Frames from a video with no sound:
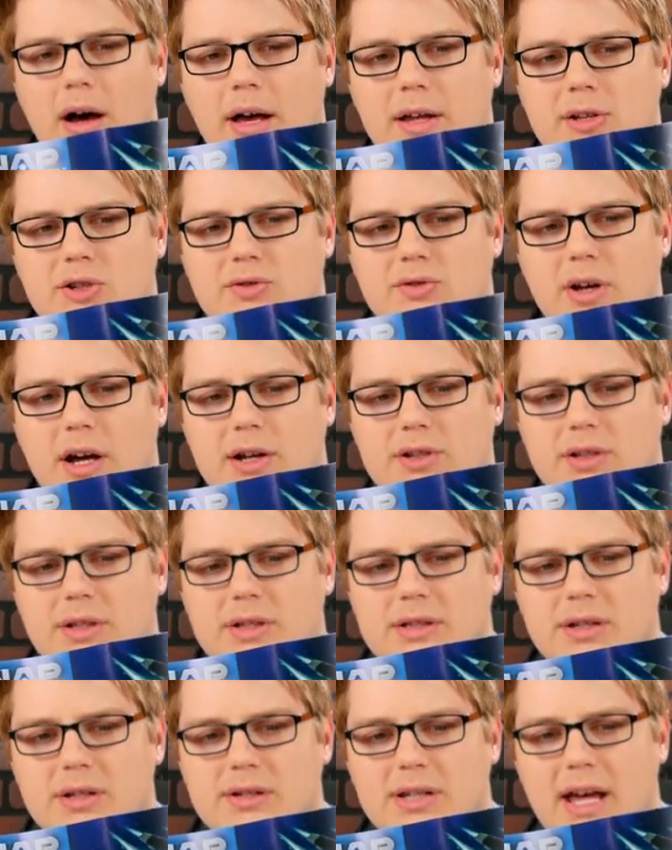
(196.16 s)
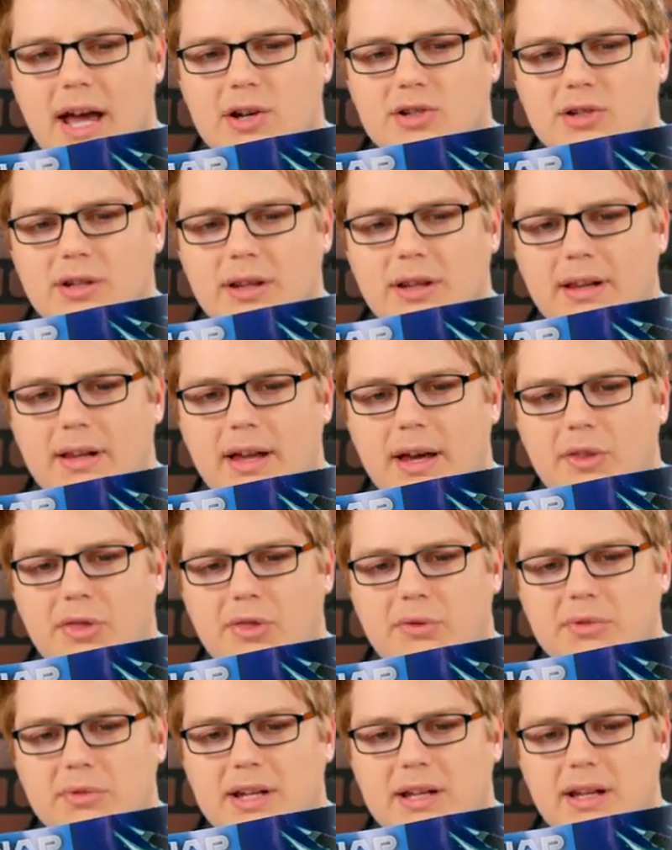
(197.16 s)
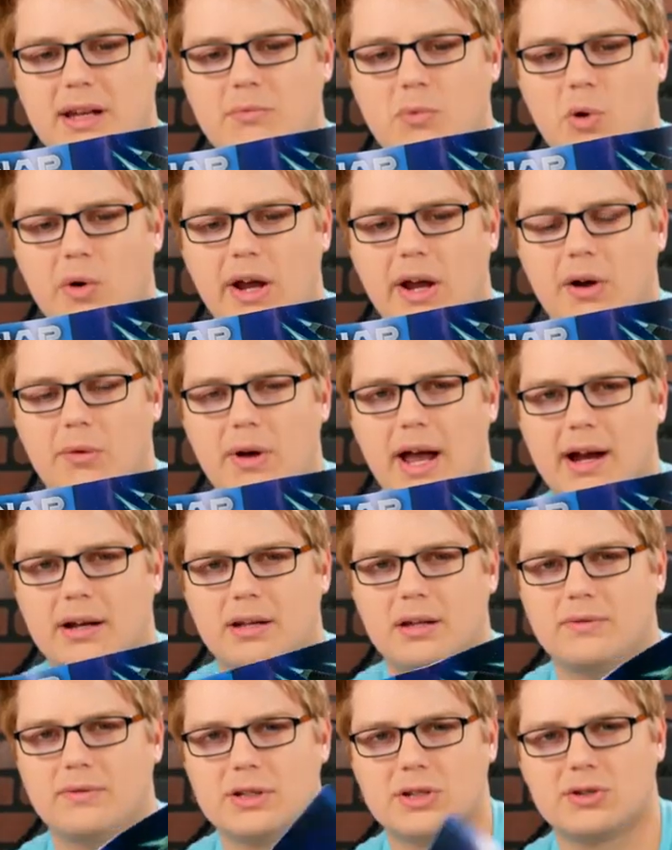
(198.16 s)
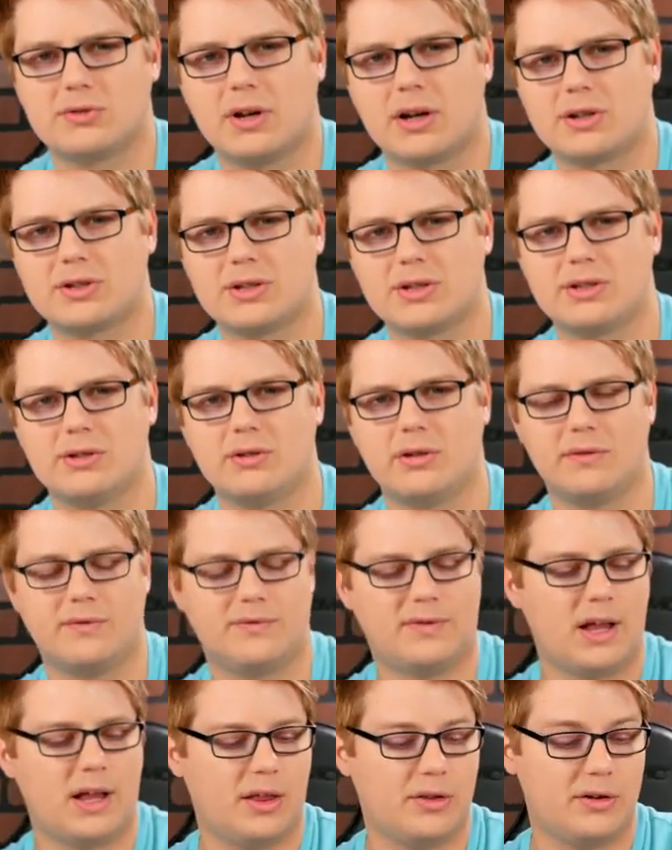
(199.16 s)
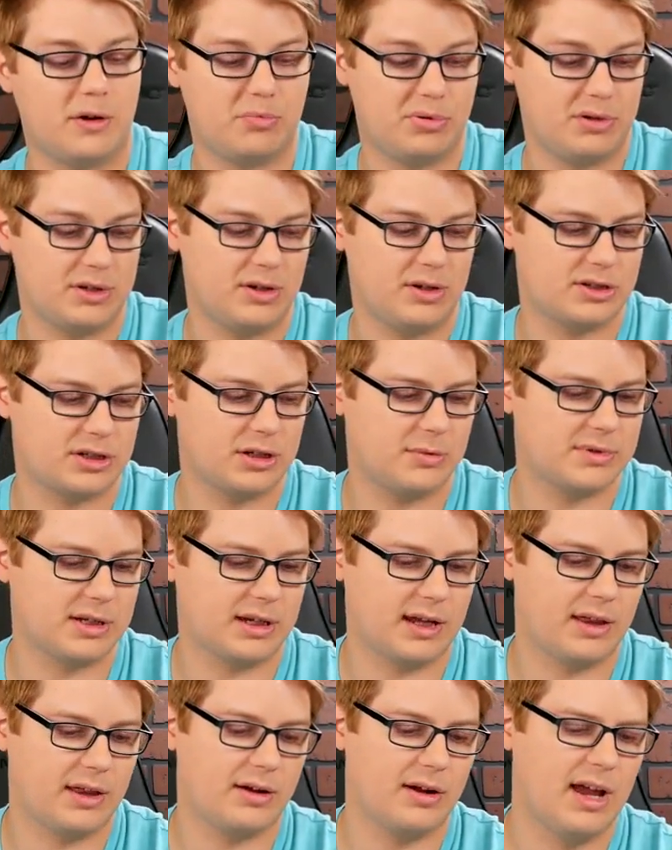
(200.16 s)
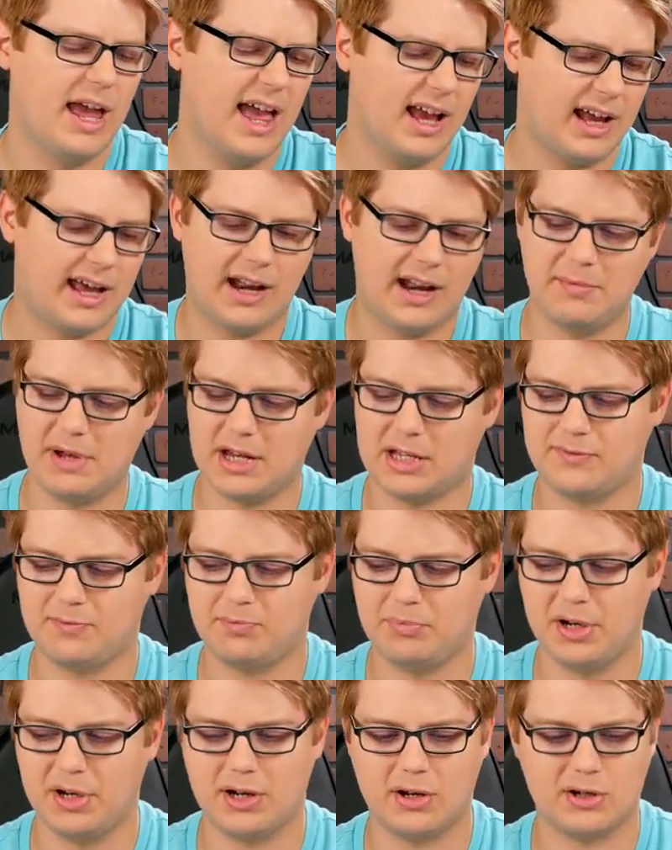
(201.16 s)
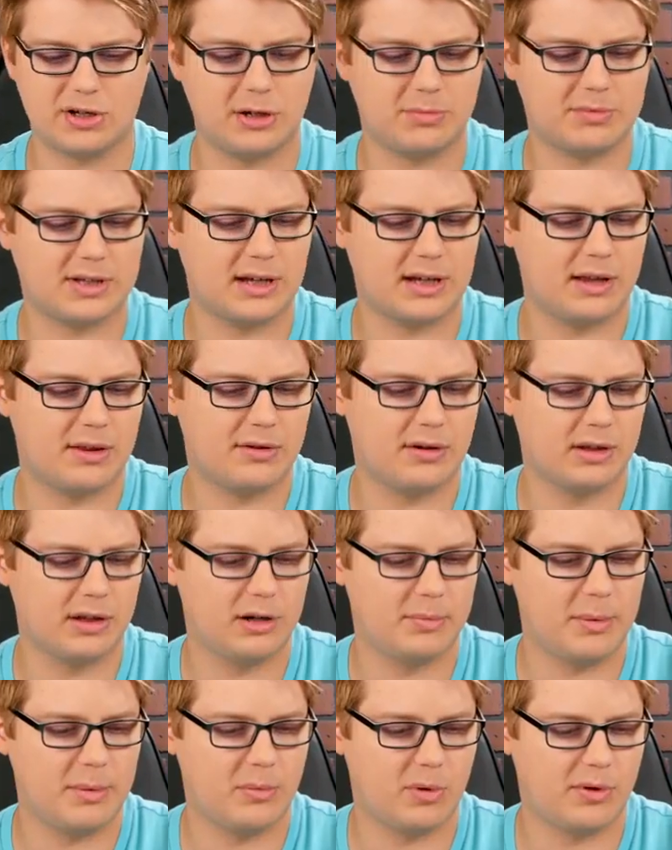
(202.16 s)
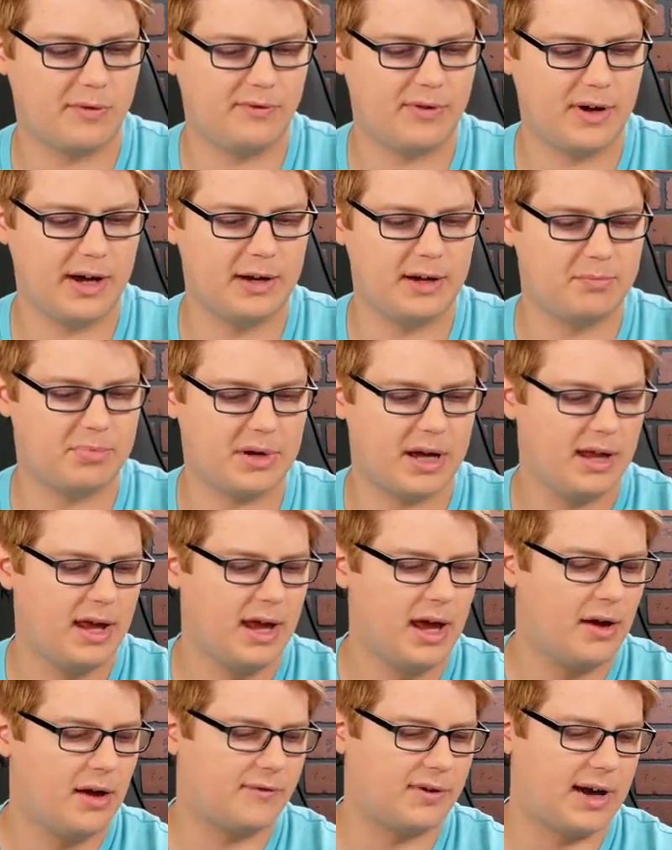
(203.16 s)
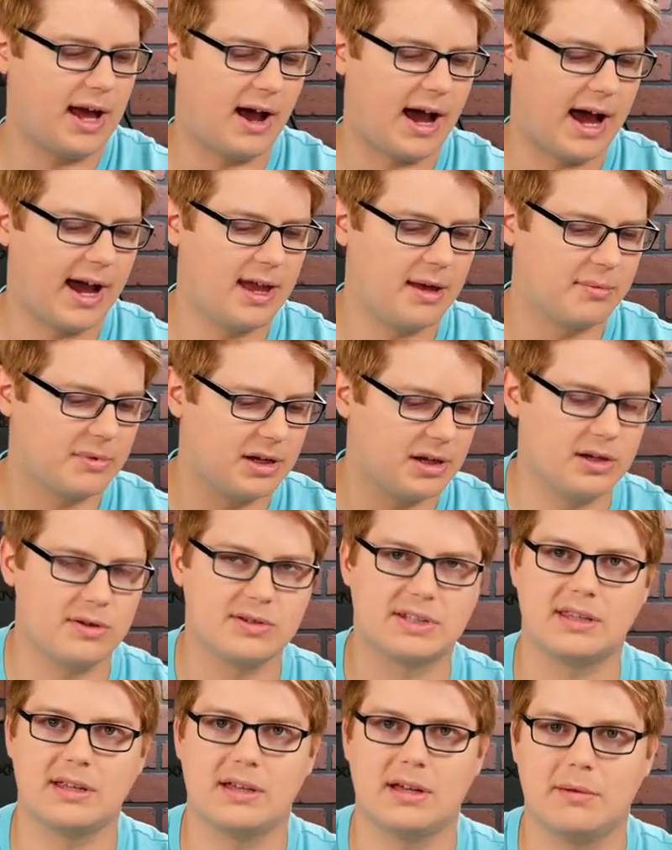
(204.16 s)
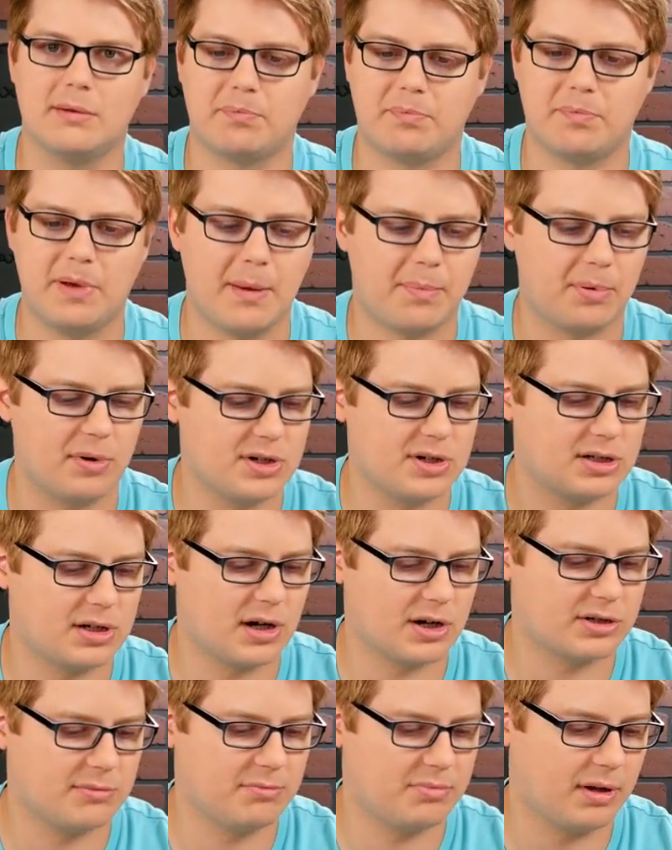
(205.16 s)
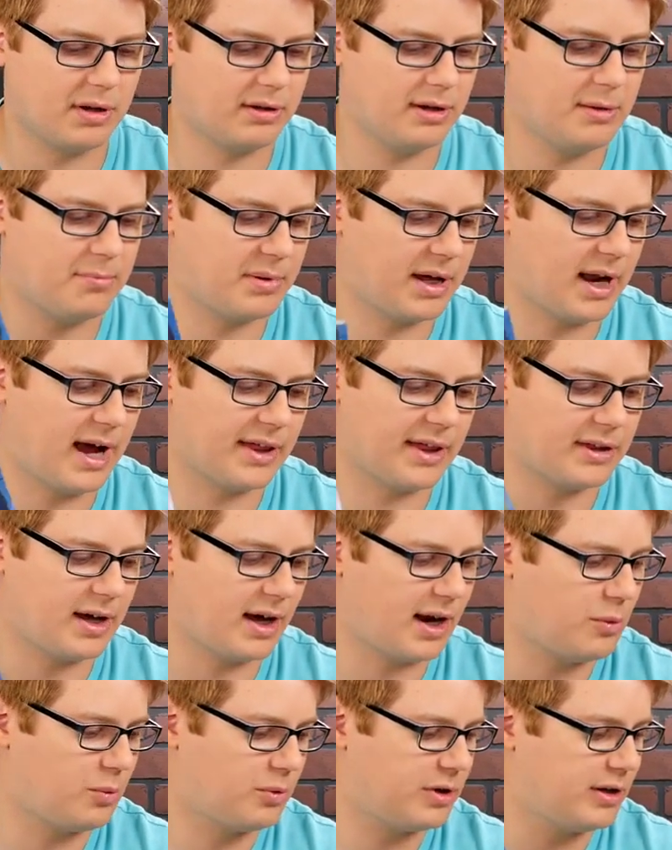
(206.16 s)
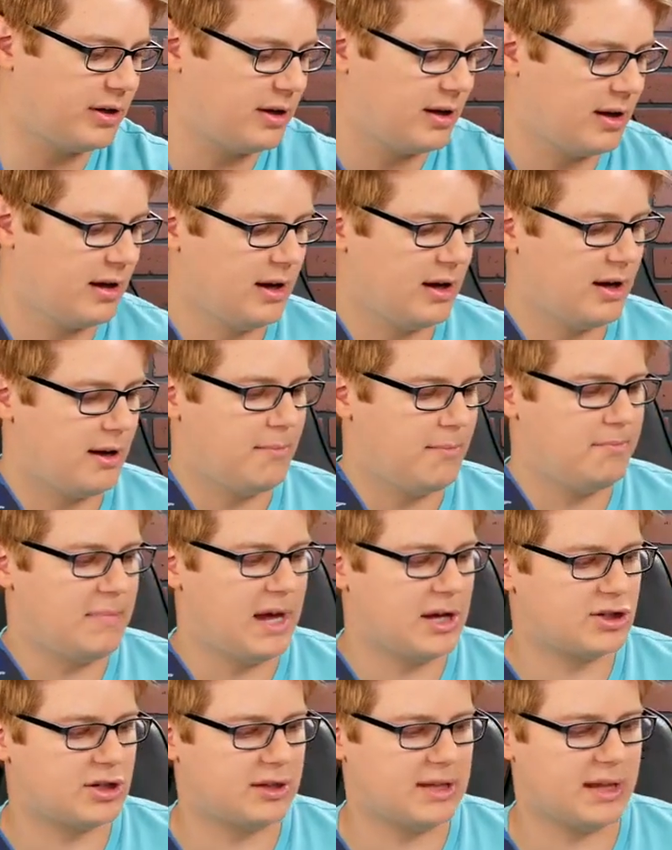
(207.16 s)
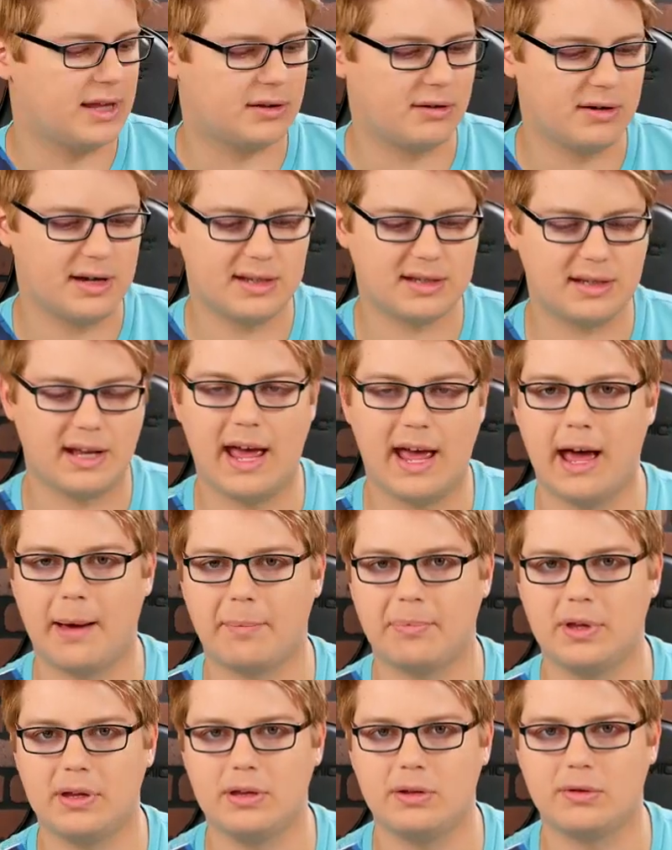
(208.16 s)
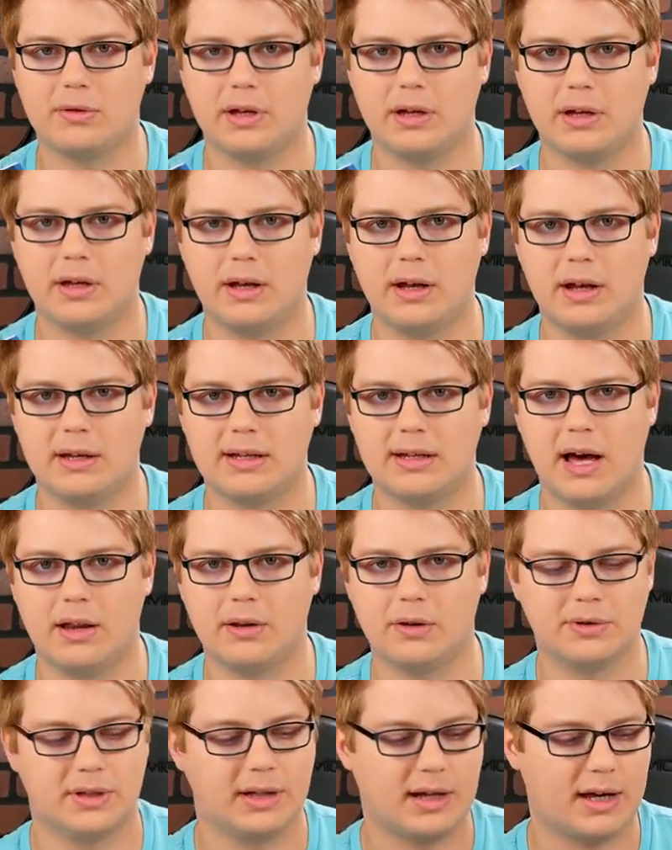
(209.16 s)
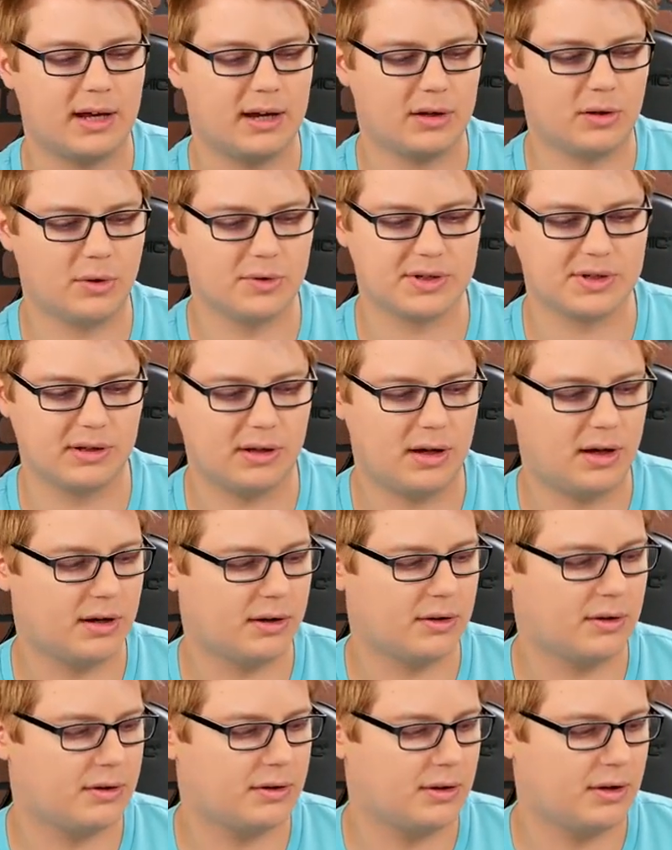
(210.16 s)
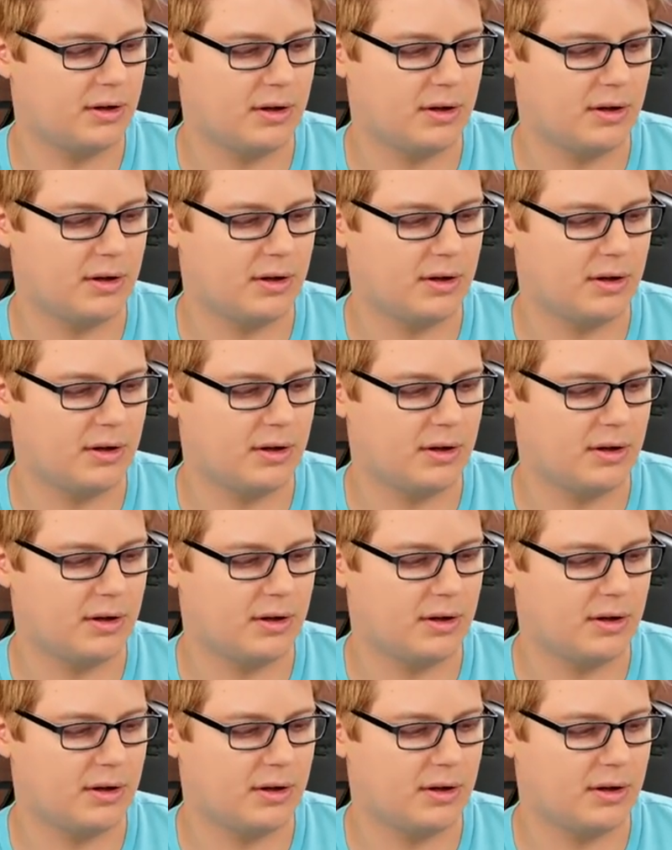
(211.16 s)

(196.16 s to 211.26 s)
instructions, there's actually like 3D, more interactive instructions you can follow to put your ship together. Kind of makes putting your ship together a little bit more fun, but for now I am gonna use the paper instruction booklet, but I thought I would mention that there is an app that you can download that kind of goes along